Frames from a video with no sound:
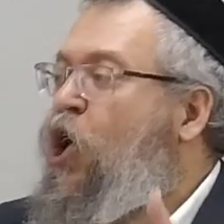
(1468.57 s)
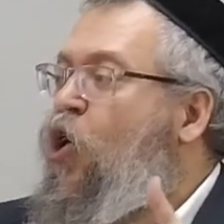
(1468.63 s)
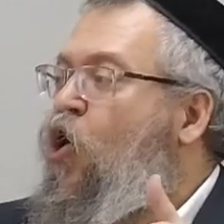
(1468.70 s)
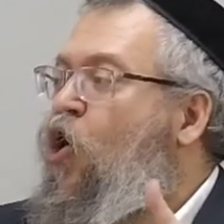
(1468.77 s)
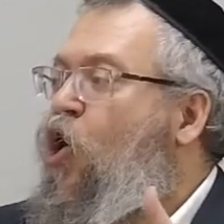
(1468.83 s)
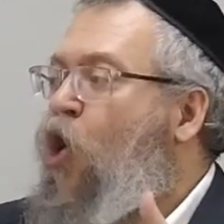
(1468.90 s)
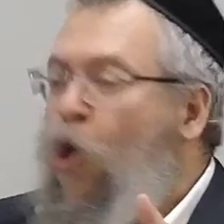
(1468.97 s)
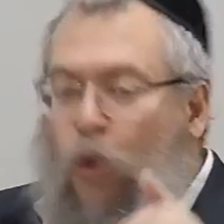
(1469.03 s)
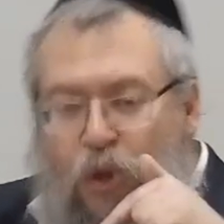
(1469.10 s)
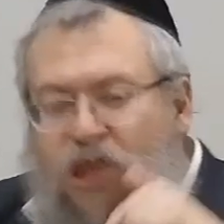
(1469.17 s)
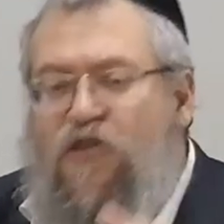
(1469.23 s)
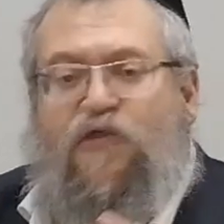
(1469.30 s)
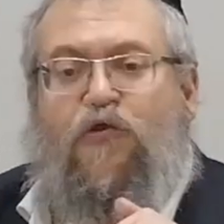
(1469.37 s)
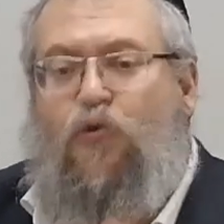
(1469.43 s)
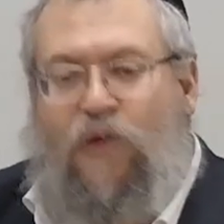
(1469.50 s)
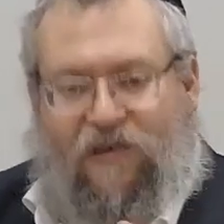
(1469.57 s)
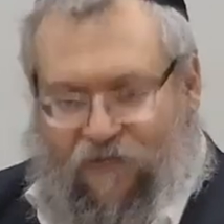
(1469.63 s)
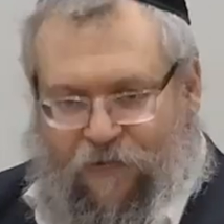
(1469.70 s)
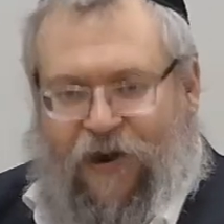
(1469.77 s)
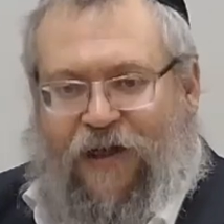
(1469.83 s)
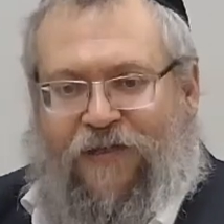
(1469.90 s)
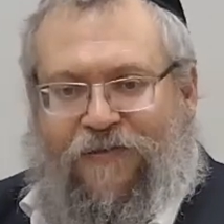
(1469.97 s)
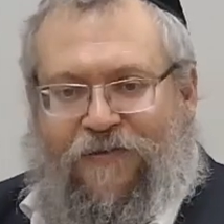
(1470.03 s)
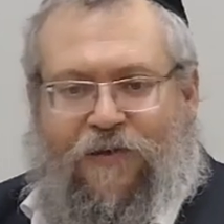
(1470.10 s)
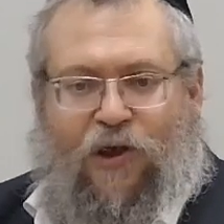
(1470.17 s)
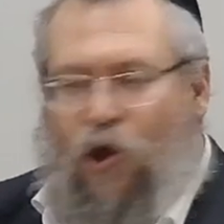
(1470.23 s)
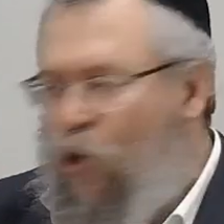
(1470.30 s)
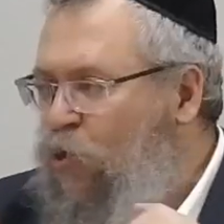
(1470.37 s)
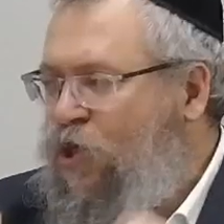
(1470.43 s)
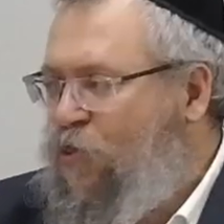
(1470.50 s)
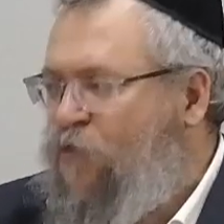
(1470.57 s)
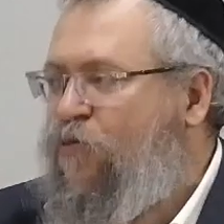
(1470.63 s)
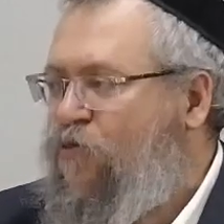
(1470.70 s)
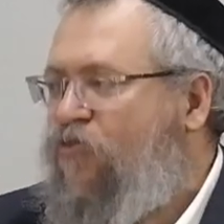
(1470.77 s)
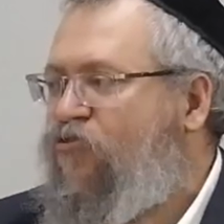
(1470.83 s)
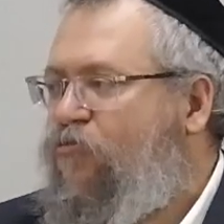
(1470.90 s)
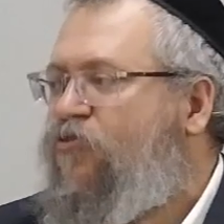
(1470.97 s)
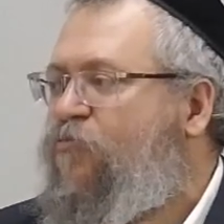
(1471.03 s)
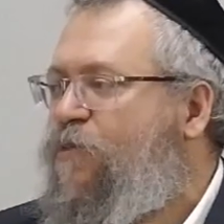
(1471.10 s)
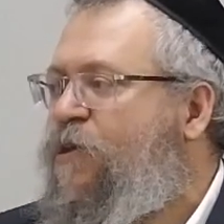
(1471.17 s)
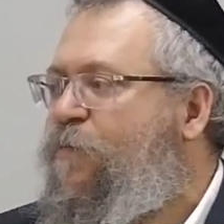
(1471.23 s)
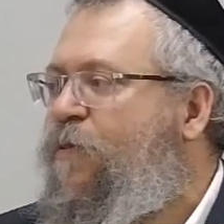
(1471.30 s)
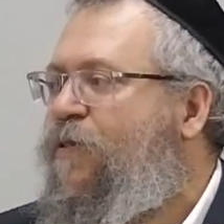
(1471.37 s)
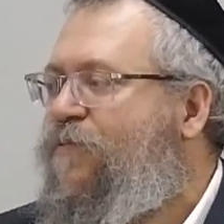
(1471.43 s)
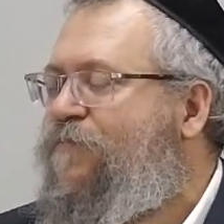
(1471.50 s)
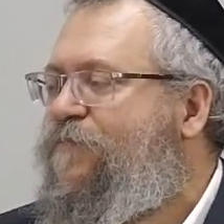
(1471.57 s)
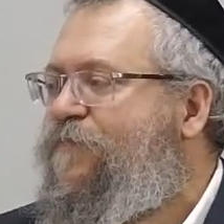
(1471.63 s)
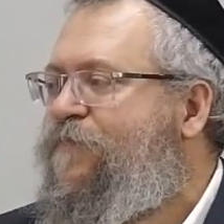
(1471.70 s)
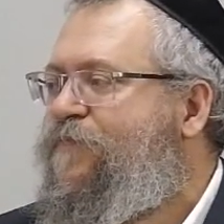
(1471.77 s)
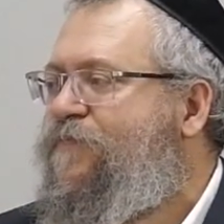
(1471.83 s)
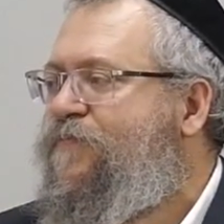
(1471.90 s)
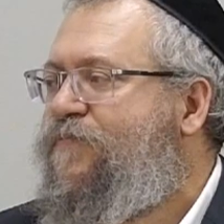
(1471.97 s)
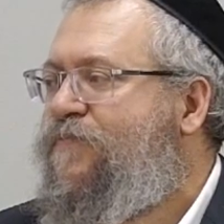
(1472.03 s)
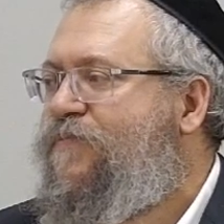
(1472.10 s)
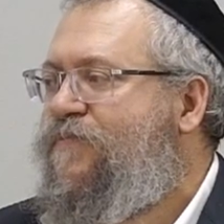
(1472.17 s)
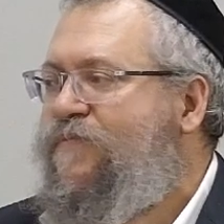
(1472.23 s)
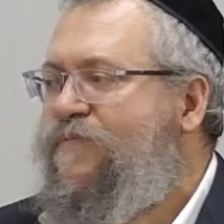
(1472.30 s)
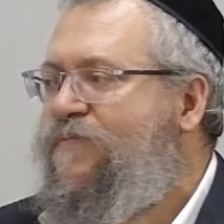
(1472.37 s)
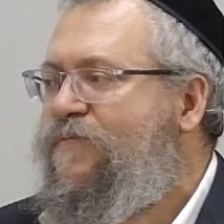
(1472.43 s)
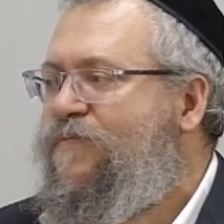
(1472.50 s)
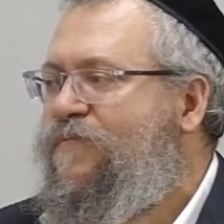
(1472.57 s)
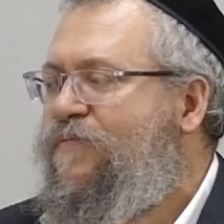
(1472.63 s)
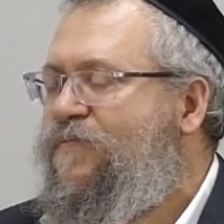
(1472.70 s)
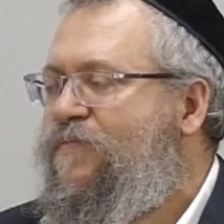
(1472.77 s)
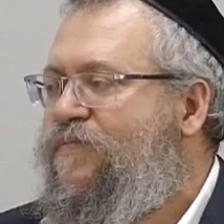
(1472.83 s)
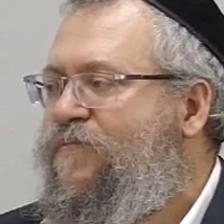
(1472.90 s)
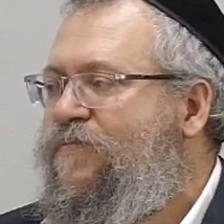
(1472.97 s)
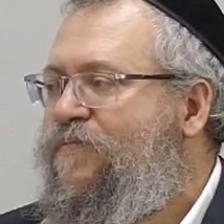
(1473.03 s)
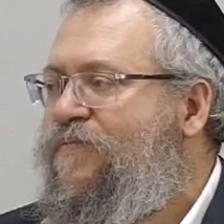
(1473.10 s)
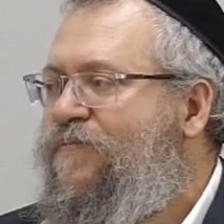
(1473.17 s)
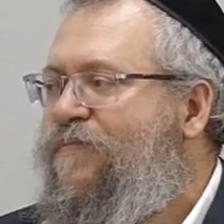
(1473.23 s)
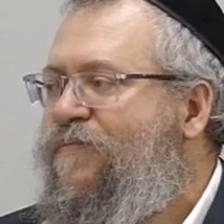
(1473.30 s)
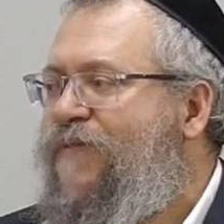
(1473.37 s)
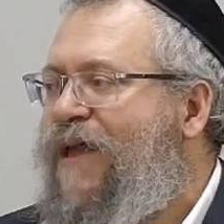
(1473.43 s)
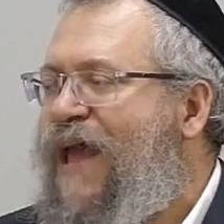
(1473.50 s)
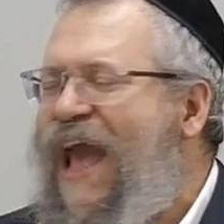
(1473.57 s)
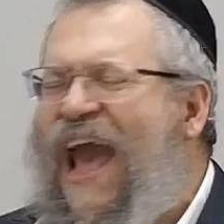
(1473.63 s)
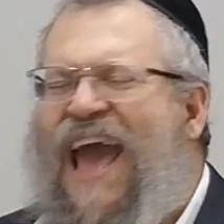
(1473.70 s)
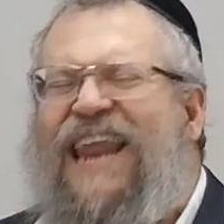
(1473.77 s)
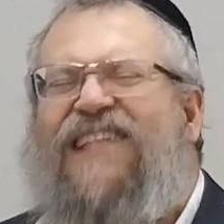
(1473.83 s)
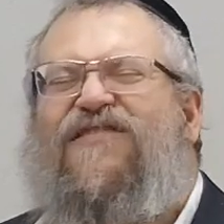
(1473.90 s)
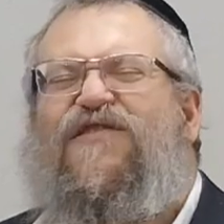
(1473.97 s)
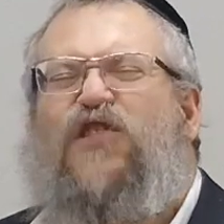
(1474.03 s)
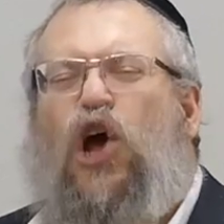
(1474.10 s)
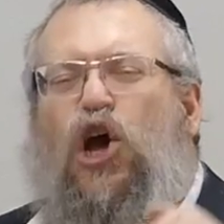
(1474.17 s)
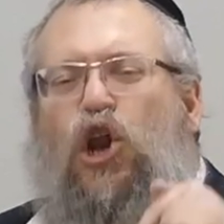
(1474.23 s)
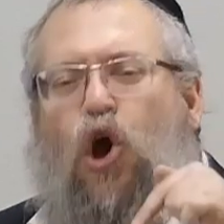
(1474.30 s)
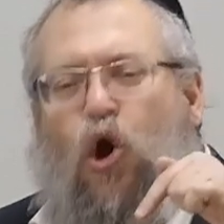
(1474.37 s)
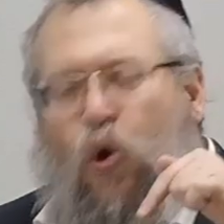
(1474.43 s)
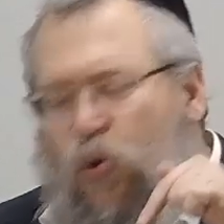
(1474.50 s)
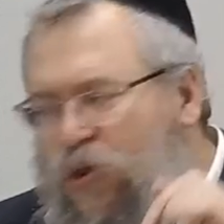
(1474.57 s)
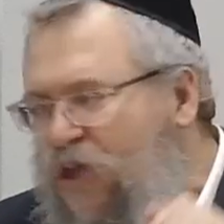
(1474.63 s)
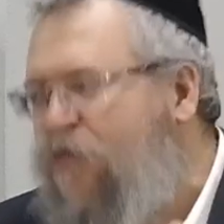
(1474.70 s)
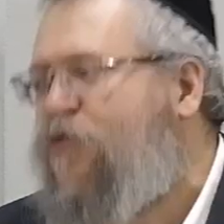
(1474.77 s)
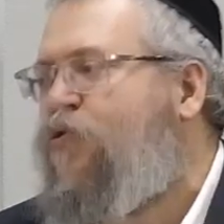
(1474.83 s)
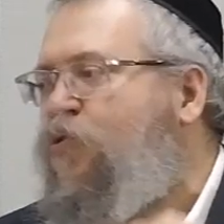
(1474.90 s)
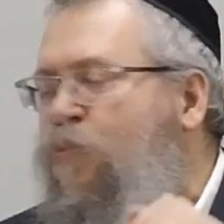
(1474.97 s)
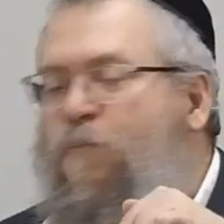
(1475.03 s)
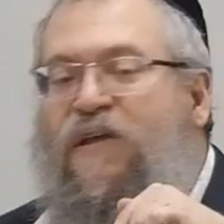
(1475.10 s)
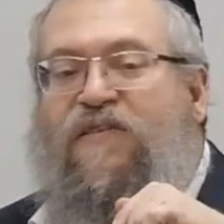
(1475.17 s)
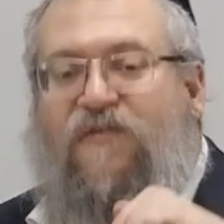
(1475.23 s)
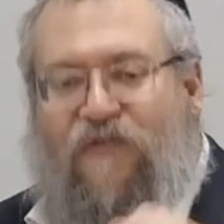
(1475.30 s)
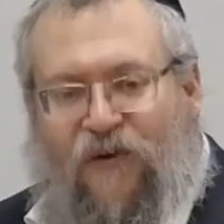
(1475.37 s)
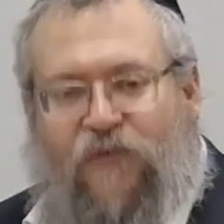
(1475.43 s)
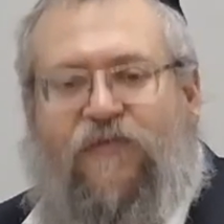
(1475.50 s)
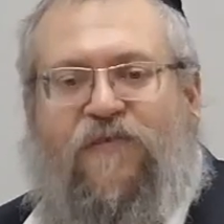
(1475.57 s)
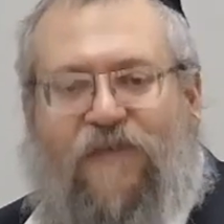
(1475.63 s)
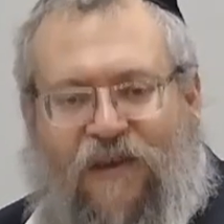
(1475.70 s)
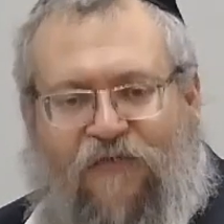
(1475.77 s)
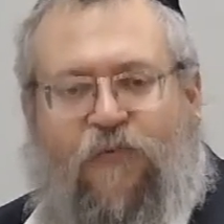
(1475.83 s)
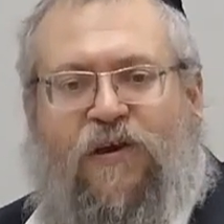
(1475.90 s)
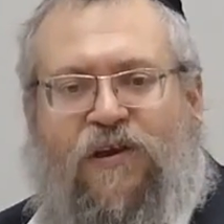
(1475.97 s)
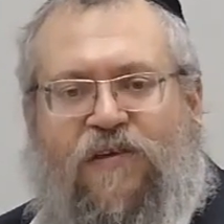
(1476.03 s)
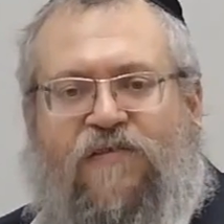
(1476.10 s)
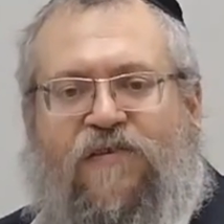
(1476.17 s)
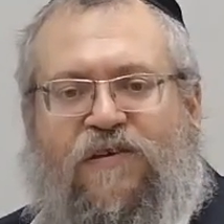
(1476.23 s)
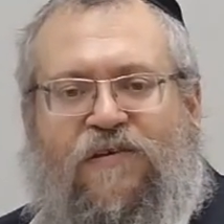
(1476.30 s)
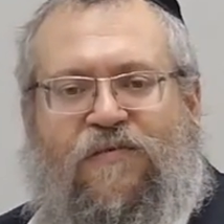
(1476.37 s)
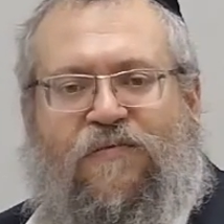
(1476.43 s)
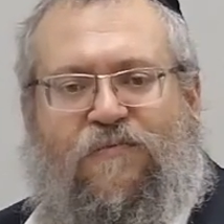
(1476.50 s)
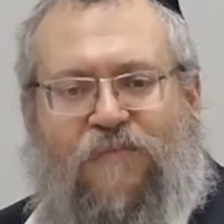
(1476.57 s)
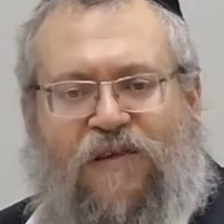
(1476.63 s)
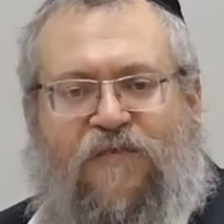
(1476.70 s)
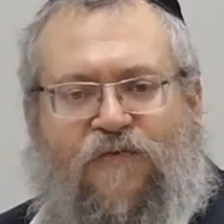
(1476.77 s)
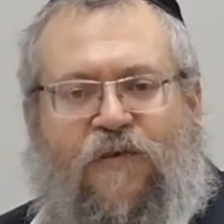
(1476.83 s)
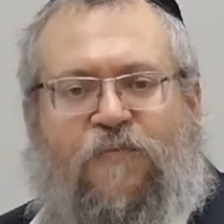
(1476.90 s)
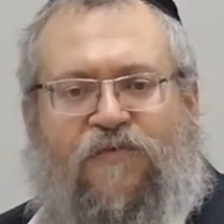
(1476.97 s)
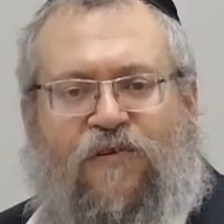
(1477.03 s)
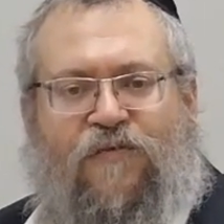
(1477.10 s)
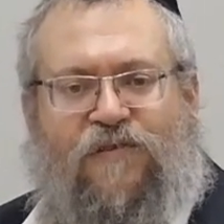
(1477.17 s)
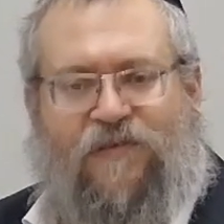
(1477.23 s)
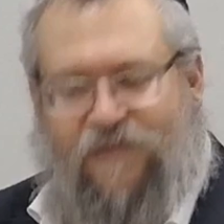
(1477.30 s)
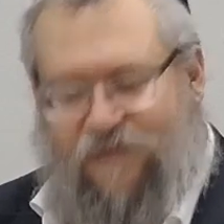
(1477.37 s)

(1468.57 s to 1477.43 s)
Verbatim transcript: So if the Torah is called our bride, that also indicates the same idea that we said before, is that the souls of Israel are higher than the Torah.